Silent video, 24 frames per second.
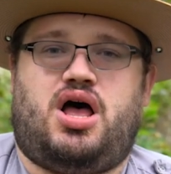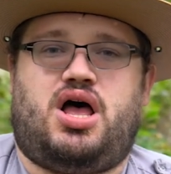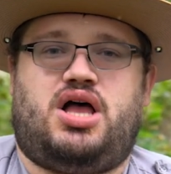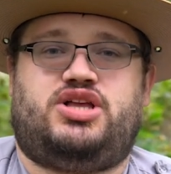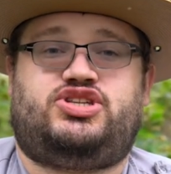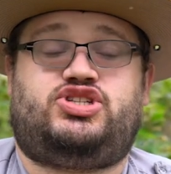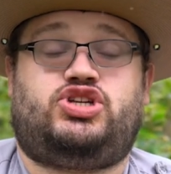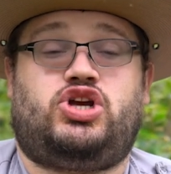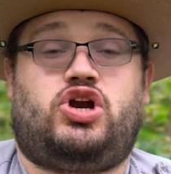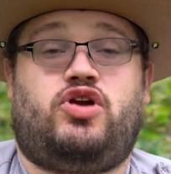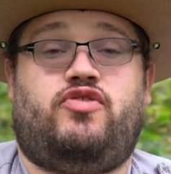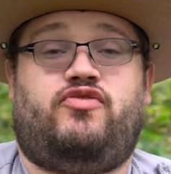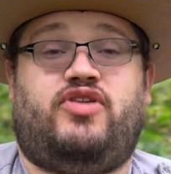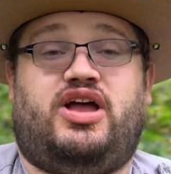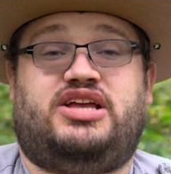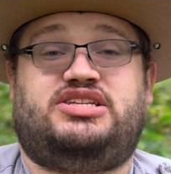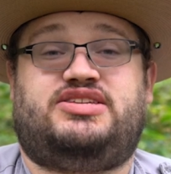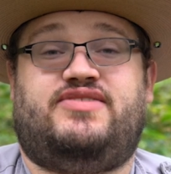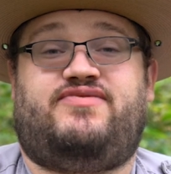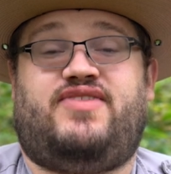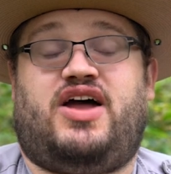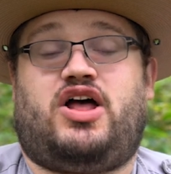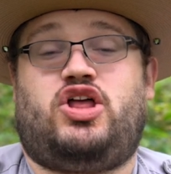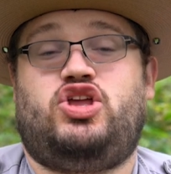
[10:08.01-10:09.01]
serve as
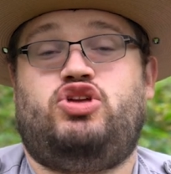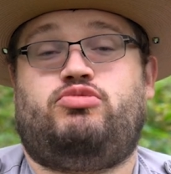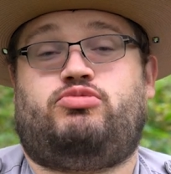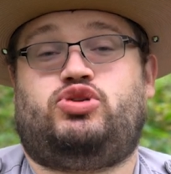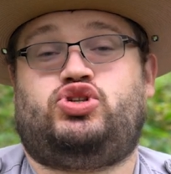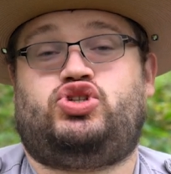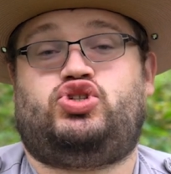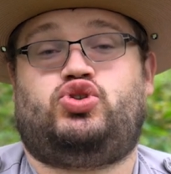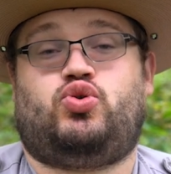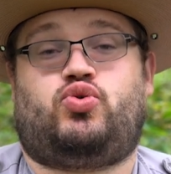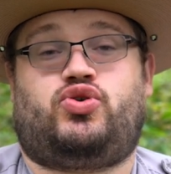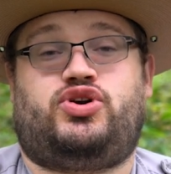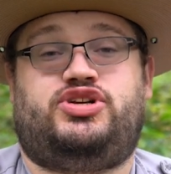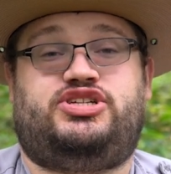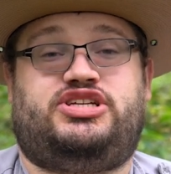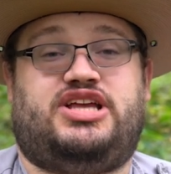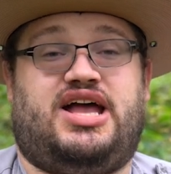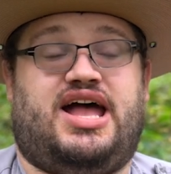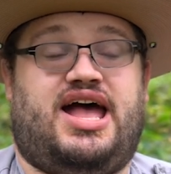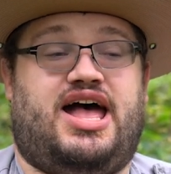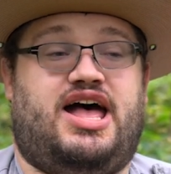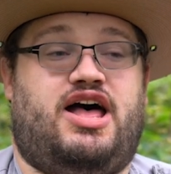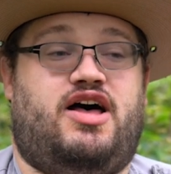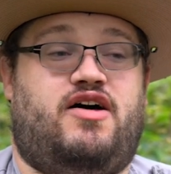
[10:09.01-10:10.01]
a valuable source
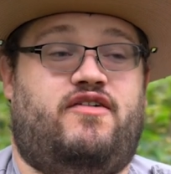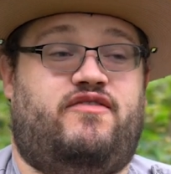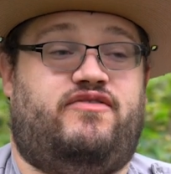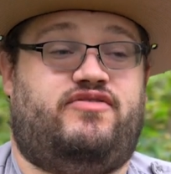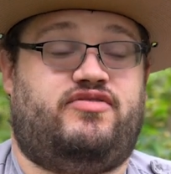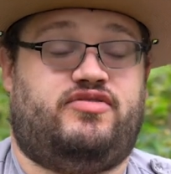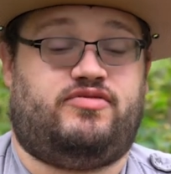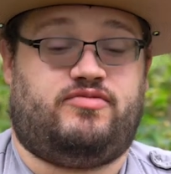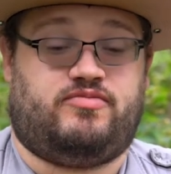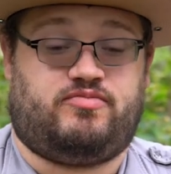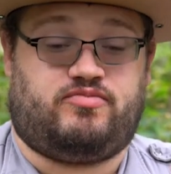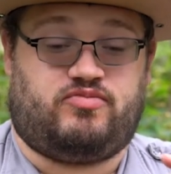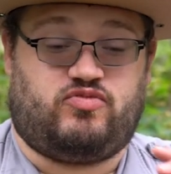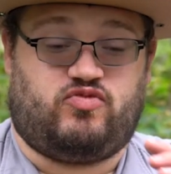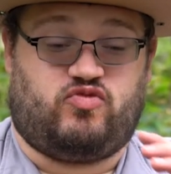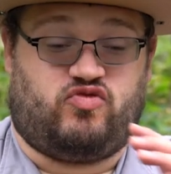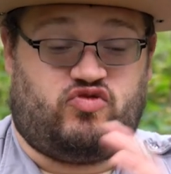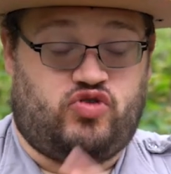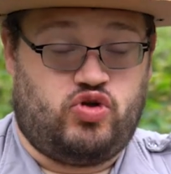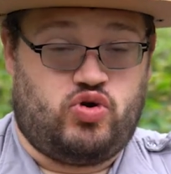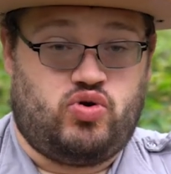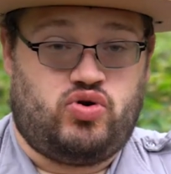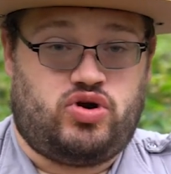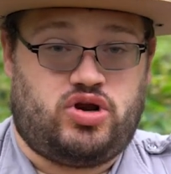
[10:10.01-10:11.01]
of
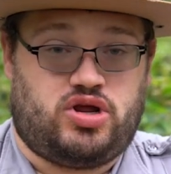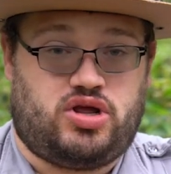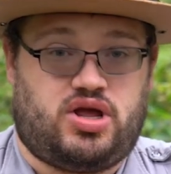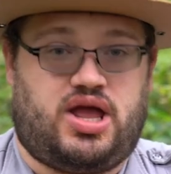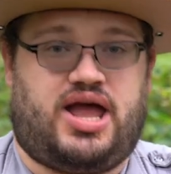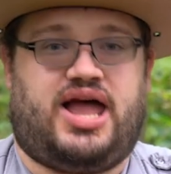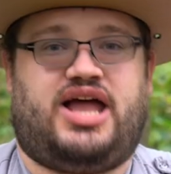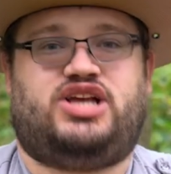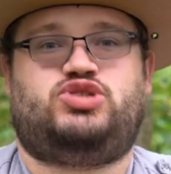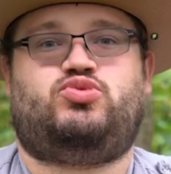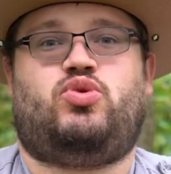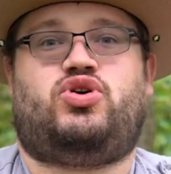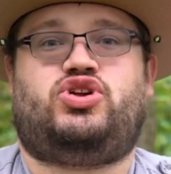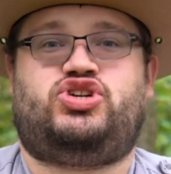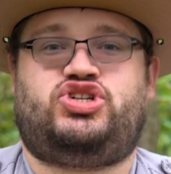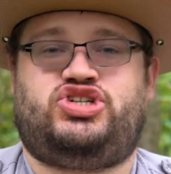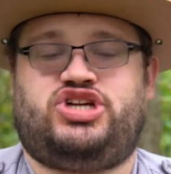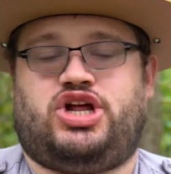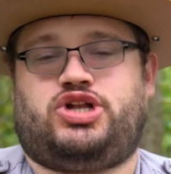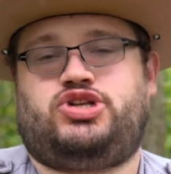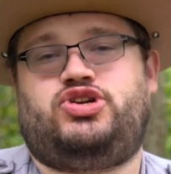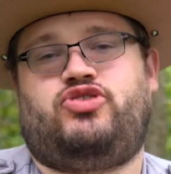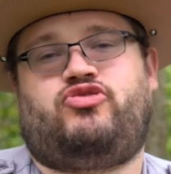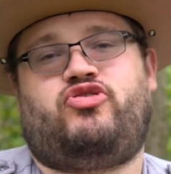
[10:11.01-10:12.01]
food as well as
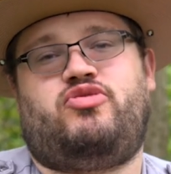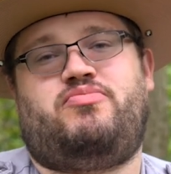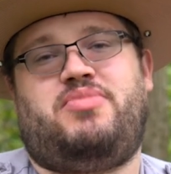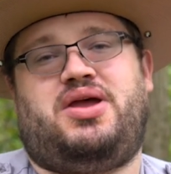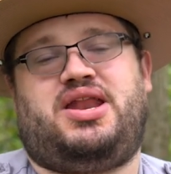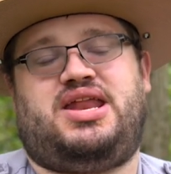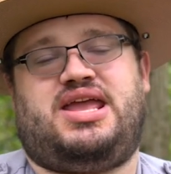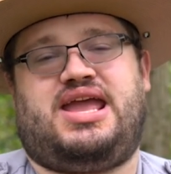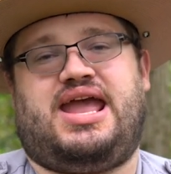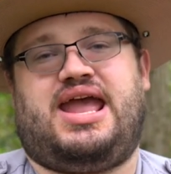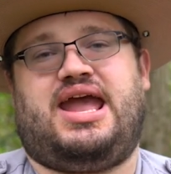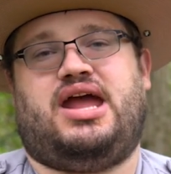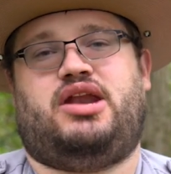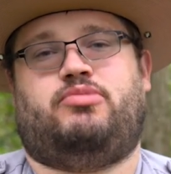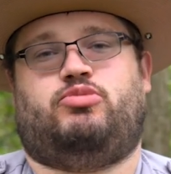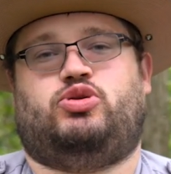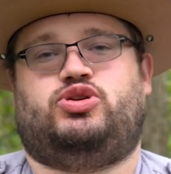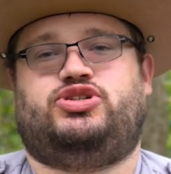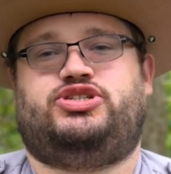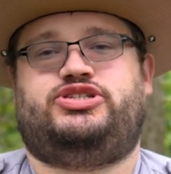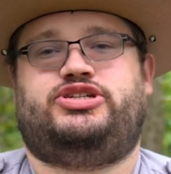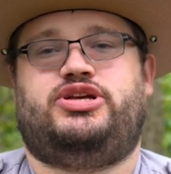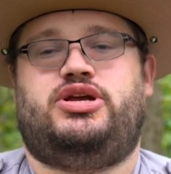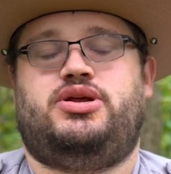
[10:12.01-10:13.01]
shelter for many
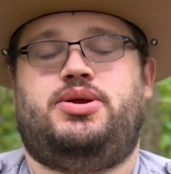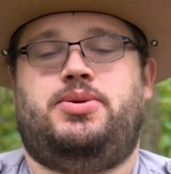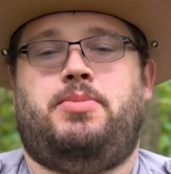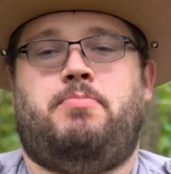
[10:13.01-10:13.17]
animals.